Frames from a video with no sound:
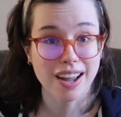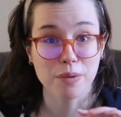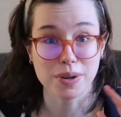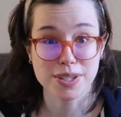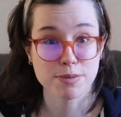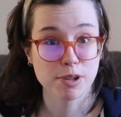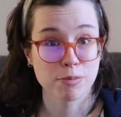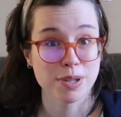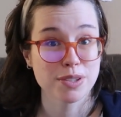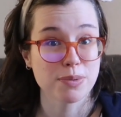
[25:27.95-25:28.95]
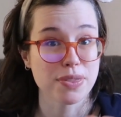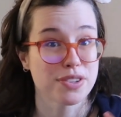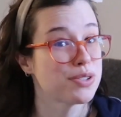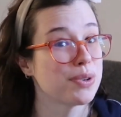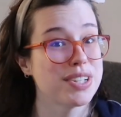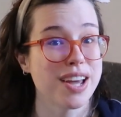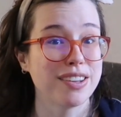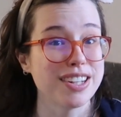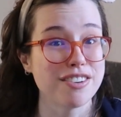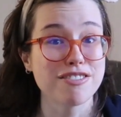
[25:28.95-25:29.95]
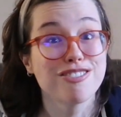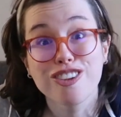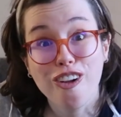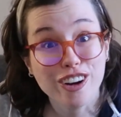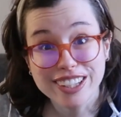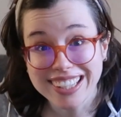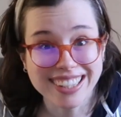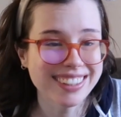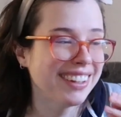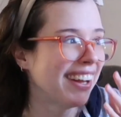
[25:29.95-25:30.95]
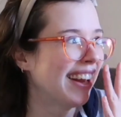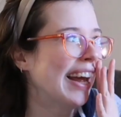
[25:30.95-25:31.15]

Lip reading: I want to experiment with the storytelling of vlogging